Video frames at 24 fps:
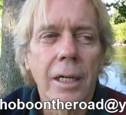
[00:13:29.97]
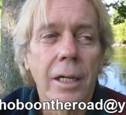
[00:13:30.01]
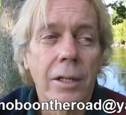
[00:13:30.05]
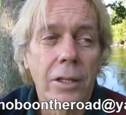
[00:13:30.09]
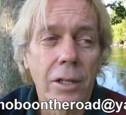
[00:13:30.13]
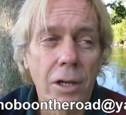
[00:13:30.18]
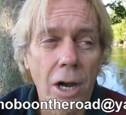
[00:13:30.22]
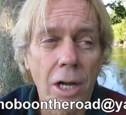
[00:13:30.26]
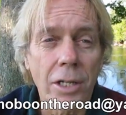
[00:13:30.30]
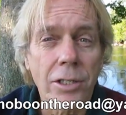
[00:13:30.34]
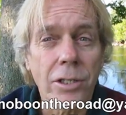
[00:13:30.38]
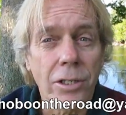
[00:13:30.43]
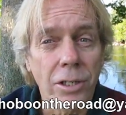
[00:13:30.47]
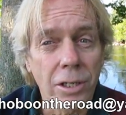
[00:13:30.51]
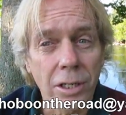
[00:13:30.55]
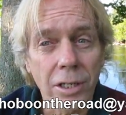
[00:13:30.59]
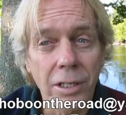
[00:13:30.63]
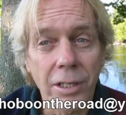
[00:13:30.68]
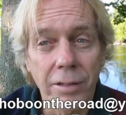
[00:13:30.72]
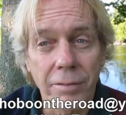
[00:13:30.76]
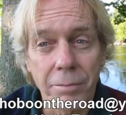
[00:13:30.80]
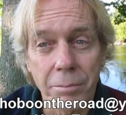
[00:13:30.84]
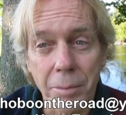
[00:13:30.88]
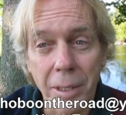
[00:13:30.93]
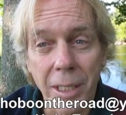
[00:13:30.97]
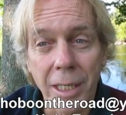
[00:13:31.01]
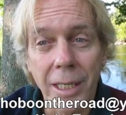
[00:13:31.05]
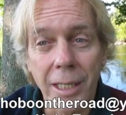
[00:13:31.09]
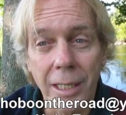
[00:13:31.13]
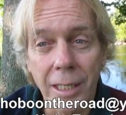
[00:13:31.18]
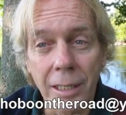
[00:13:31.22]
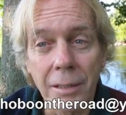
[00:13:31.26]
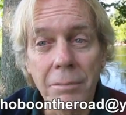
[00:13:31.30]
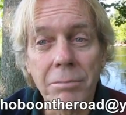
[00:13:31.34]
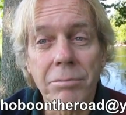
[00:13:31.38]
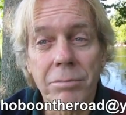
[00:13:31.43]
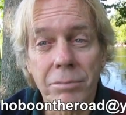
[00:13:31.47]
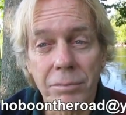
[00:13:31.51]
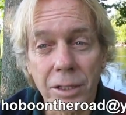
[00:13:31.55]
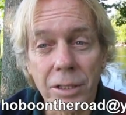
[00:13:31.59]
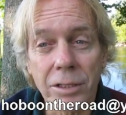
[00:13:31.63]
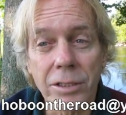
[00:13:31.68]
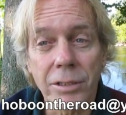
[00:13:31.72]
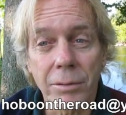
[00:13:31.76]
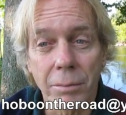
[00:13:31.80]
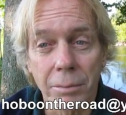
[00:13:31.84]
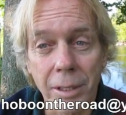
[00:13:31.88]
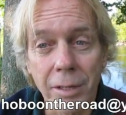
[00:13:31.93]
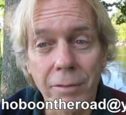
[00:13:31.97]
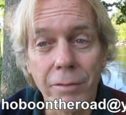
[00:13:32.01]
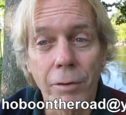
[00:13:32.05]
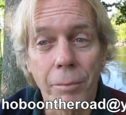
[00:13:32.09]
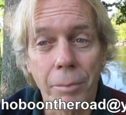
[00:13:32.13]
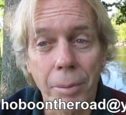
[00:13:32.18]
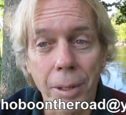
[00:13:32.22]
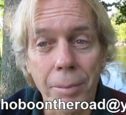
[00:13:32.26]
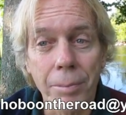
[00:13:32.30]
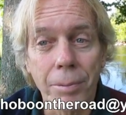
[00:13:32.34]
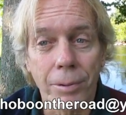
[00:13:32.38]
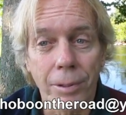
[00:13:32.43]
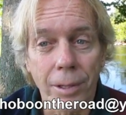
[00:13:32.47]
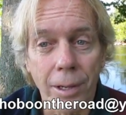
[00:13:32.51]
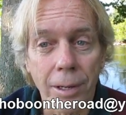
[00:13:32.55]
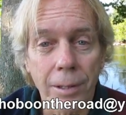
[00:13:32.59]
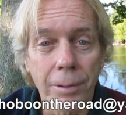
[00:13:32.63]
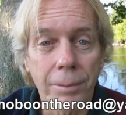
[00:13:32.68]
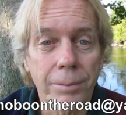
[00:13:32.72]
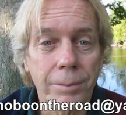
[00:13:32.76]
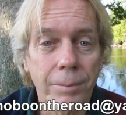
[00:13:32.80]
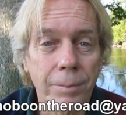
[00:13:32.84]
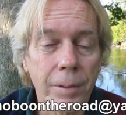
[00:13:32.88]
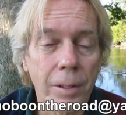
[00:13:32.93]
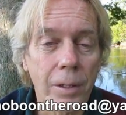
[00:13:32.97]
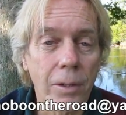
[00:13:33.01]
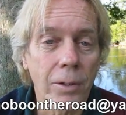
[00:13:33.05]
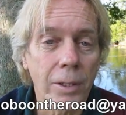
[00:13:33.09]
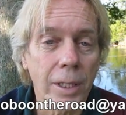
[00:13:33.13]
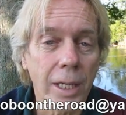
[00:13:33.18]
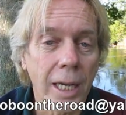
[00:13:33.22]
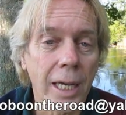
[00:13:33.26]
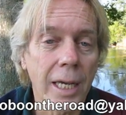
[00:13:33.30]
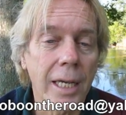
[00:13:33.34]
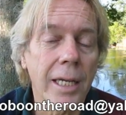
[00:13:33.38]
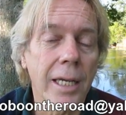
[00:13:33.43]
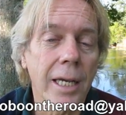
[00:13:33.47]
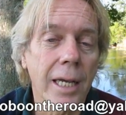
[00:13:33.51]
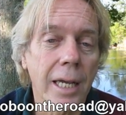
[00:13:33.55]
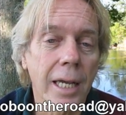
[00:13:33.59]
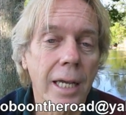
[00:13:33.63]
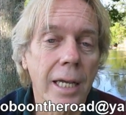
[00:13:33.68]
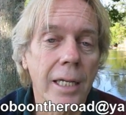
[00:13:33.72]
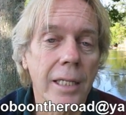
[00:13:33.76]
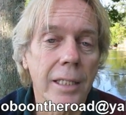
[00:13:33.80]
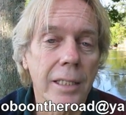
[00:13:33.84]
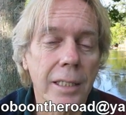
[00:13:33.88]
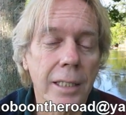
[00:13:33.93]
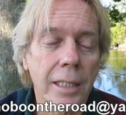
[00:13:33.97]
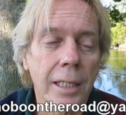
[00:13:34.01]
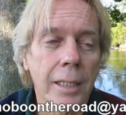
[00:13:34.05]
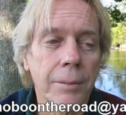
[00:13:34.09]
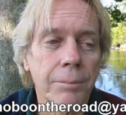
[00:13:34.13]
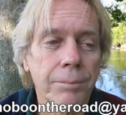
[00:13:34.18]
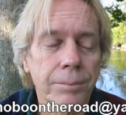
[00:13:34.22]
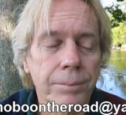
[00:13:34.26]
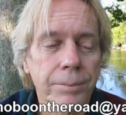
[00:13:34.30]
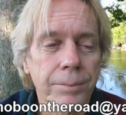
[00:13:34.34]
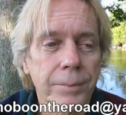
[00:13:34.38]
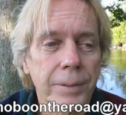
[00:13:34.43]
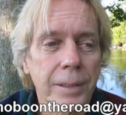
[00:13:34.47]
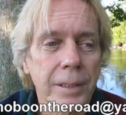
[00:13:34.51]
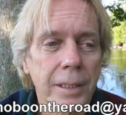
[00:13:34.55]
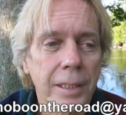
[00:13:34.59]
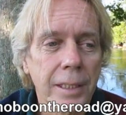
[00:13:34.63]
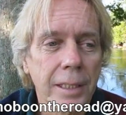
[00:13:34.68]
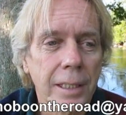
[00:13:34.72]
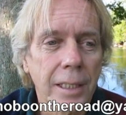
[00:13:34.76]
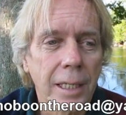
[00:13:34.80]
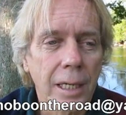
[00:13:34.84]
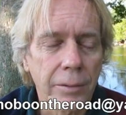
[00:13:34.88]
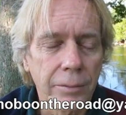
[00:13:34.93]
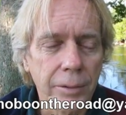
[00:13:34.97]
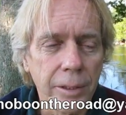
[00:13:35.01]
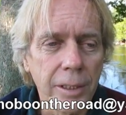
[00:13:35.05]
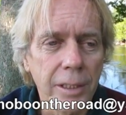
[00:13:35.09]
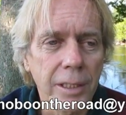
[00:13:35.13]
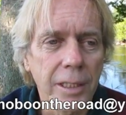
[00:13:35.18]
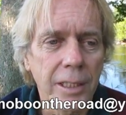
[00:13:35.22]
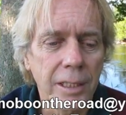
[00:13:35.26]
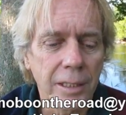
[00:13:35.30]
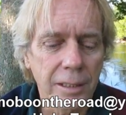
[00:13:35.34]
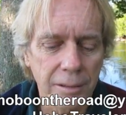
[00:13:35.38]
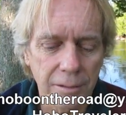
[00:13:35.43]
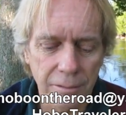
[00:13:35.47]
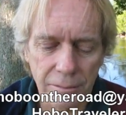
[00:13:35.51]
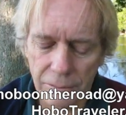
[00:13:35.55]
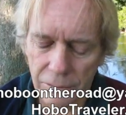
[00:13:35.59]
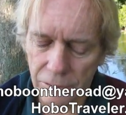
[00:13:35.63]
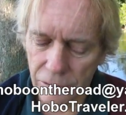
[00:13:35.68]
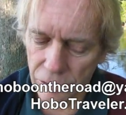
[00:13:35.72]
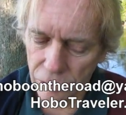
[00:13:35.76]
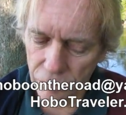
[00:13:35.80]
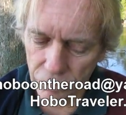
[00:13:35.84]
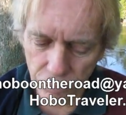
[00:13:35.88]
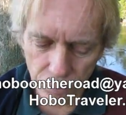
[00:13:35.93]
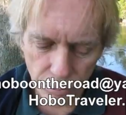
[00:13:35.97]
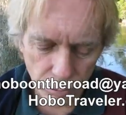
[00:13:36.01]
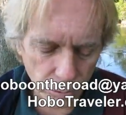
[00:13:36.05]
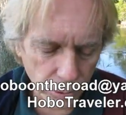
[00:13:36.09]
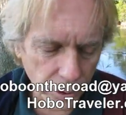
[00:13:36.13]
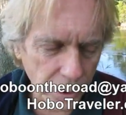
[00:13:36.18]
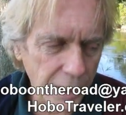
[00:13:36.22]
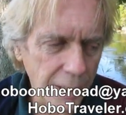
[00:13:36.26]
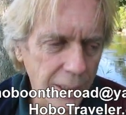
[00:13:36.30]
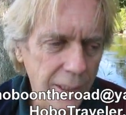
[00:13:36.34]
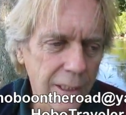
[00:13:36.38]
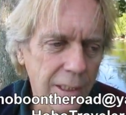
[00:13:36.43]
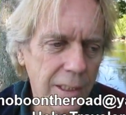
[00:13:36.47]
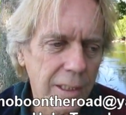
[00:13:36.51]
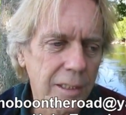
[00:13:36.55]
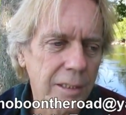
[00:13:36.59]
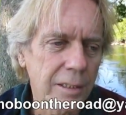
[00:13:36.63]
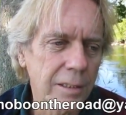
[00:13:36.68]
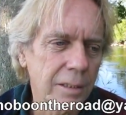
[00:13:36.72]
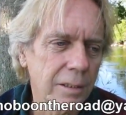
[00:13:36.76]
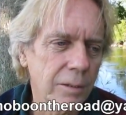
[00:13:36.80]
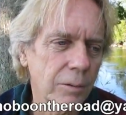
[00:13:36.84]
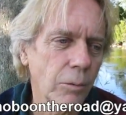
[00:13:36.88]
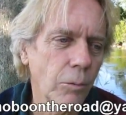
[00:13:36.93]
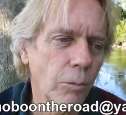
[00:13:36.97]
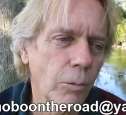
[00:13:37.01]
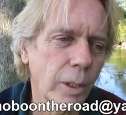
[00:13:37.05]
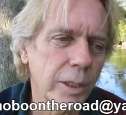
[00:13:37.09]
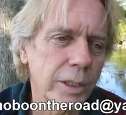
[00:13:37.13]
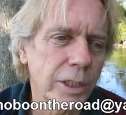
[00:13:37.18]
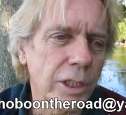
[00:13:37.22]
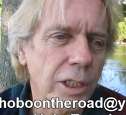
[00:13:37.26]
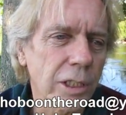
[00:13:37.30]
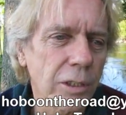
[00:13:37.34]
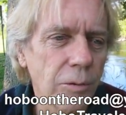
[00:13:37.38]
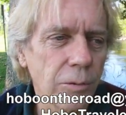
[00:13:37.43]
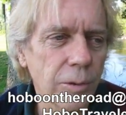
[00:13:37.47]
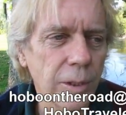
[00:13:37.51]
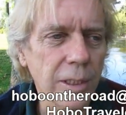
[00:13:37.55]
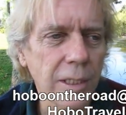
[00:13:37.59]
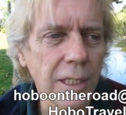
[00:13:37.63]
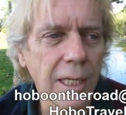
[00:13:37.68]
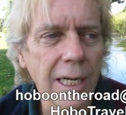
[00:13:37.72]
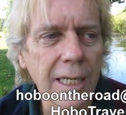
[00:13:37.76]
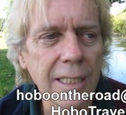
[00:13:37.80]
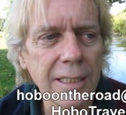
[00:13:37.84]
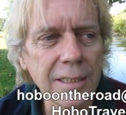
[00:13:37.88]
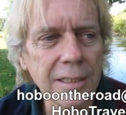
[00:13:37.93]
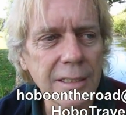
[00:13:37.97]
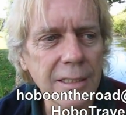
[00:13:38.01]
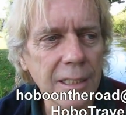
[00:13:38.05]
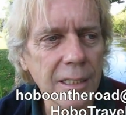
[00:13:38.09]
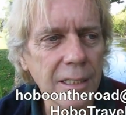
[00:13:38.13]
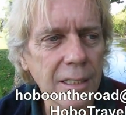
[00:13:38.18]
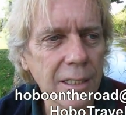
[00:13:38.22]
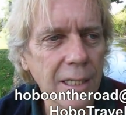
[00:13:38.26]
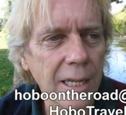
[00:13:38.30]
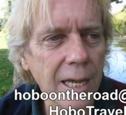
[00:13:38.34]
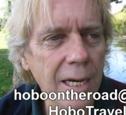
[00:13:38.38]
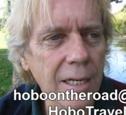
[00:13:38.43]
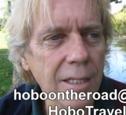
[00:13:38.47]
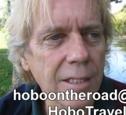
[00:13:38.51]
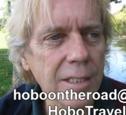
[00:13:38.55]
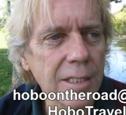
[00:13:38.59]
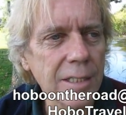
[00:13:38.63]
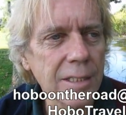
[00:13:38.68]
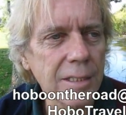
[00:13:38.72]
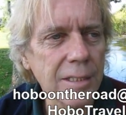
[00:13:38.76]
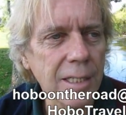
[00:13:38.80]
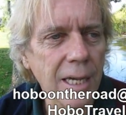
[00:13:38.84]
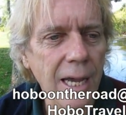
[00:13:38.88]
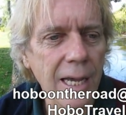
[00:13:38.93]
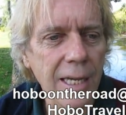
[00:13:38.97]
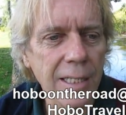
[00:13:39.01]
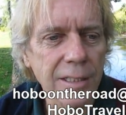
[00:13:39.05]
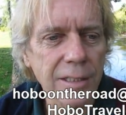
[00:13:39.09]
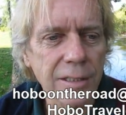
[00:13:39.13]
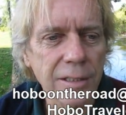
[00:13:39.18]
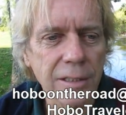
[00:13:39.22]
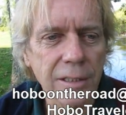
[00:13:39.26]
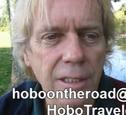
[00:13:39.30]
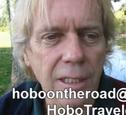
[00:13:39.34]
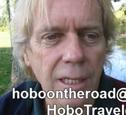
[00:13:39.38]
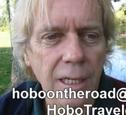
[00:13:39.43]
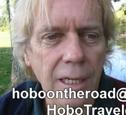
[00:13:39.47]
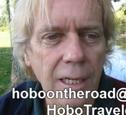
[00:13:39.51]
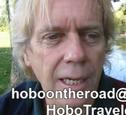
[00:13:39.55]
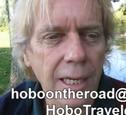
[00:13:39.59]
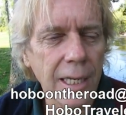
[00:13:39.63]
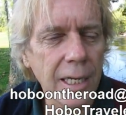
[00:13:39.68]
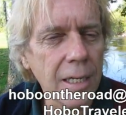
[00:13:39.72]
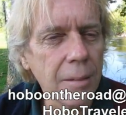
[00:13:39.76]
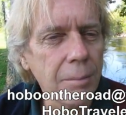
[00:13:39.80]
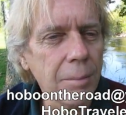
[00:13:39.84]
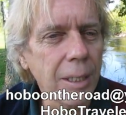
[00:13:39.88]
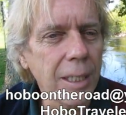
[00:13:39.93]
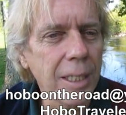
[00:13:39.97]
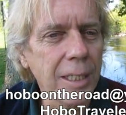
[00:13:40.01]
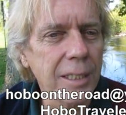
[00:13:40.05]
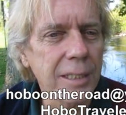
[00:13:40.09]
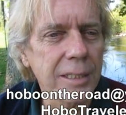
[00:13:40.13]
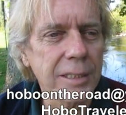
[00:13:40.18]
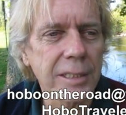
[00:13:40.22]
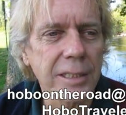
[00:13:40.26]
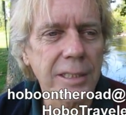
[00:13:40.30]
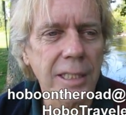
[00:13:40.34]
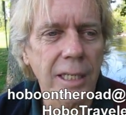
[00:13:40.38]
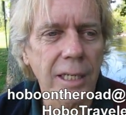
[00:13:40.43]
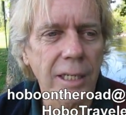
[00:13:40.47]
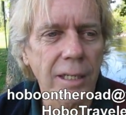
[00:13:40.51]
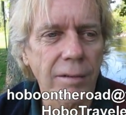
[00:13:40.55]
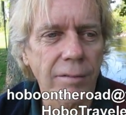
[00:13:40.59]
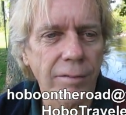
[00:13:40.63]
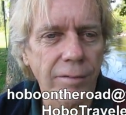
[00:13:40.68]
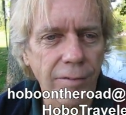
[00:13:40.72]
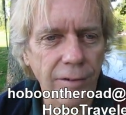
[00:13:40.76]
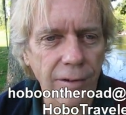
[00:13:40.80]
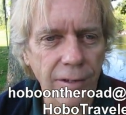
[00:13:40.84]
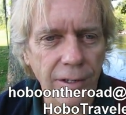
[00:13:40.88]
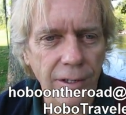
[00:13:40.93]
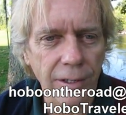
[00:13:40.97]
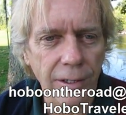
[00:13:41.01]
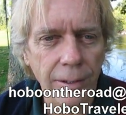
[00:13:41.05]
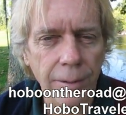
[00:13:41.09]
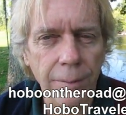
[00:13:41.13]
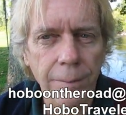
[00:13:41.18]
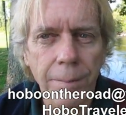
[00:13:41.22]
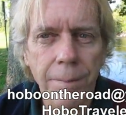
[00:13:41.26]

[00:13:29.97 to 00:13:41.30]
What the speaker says: The alternative media, there's some evil people there, okay? And I really, really want you to realize that a lot of these guys, anybody that's selling fear